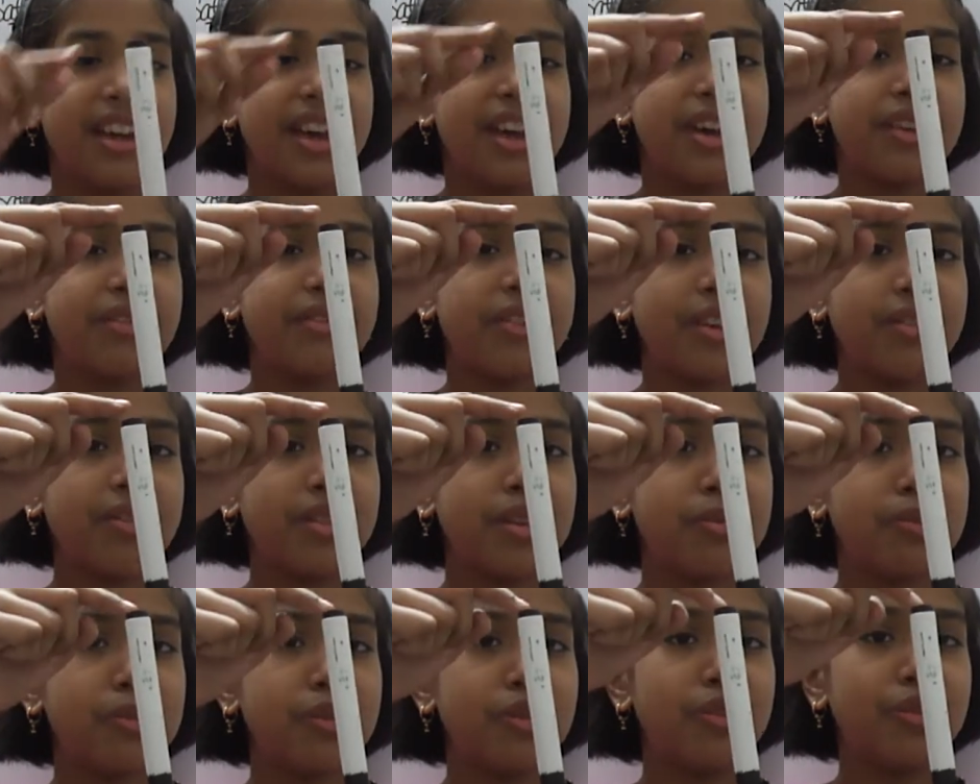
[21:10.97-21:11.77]
If I
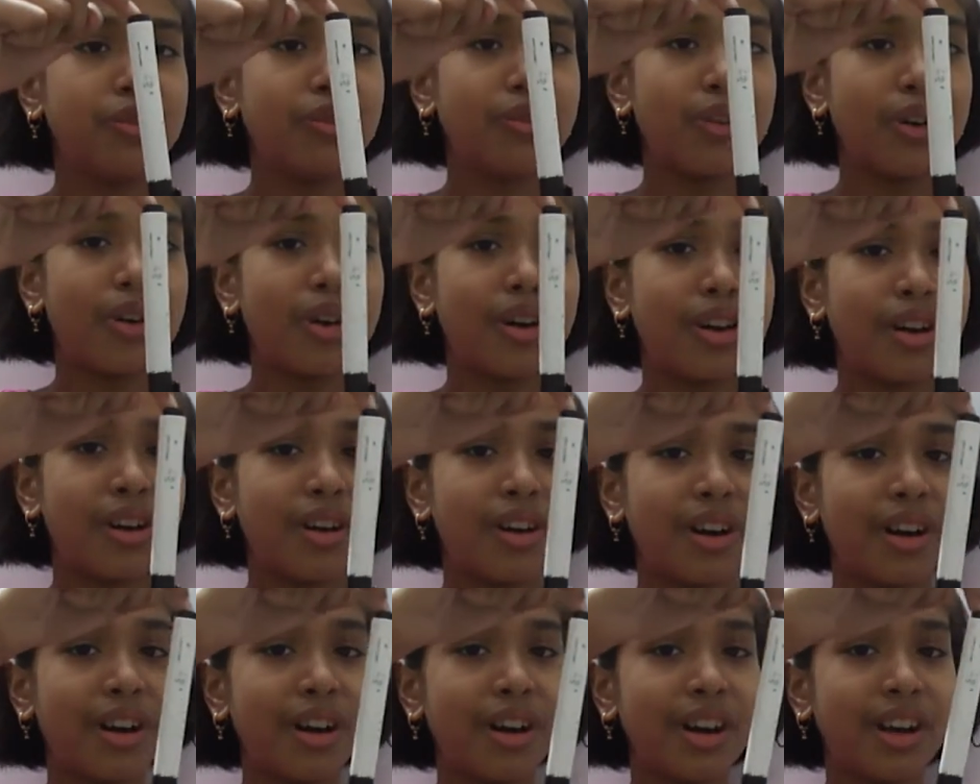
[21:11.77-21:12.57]
will move
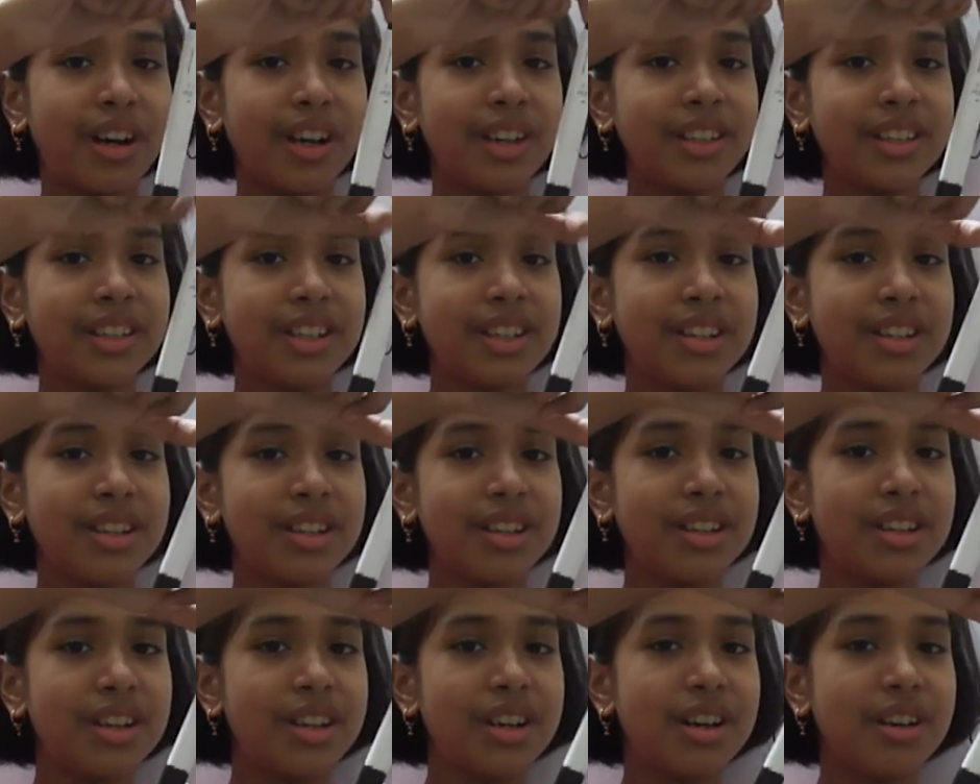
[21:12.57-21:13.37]
on,
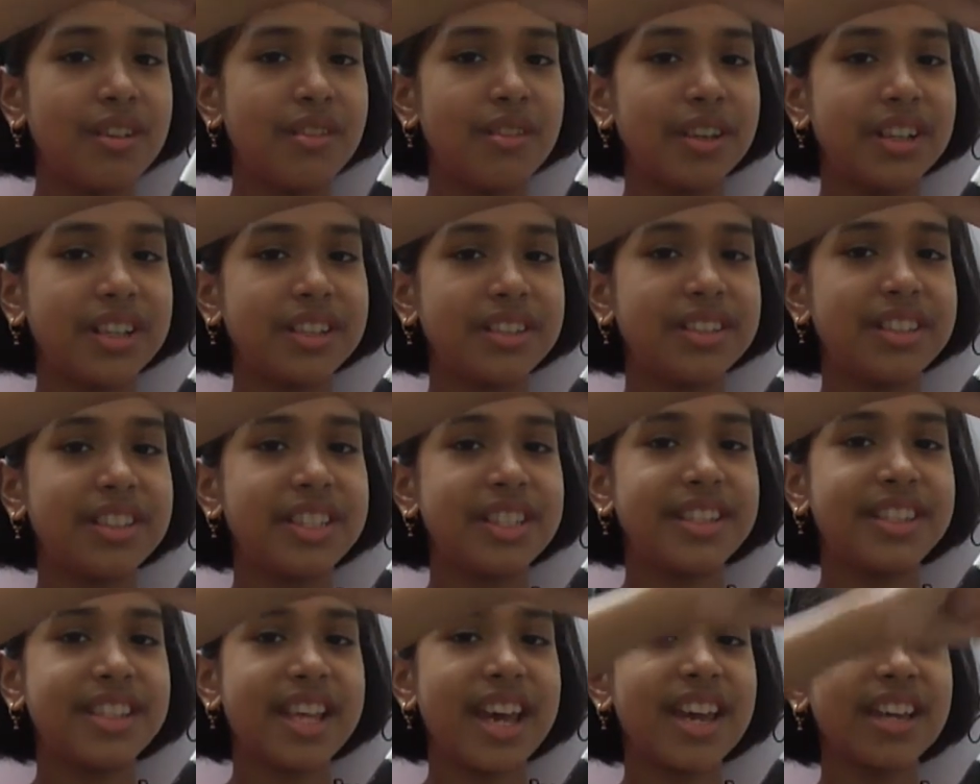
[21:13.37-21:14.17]
what is
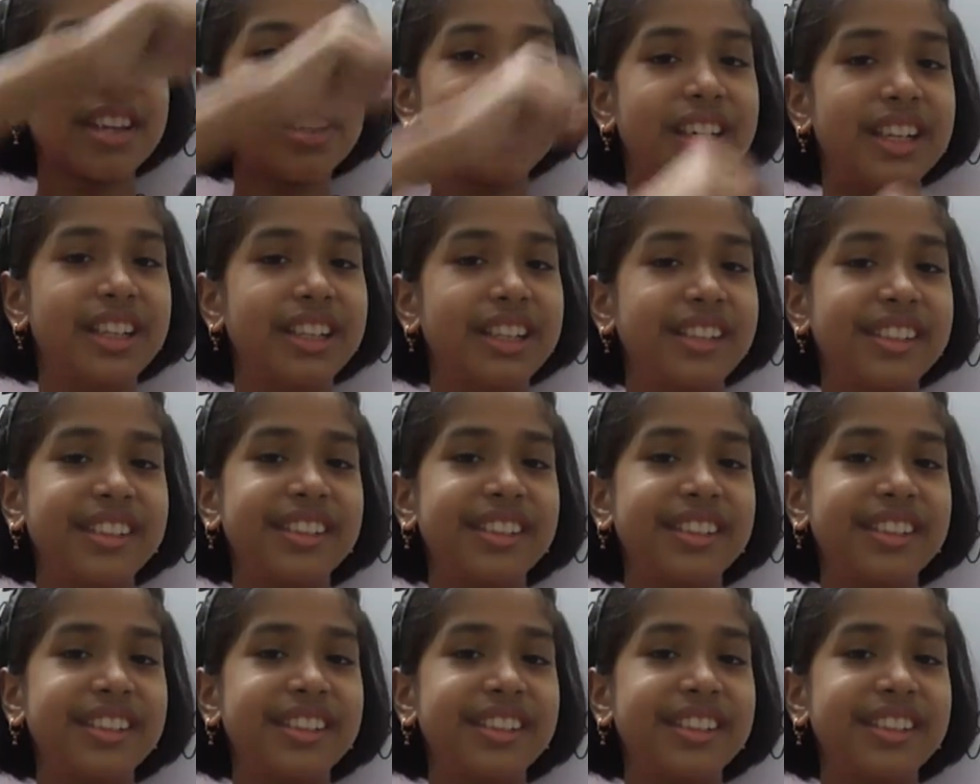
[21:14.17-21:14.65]
this angle?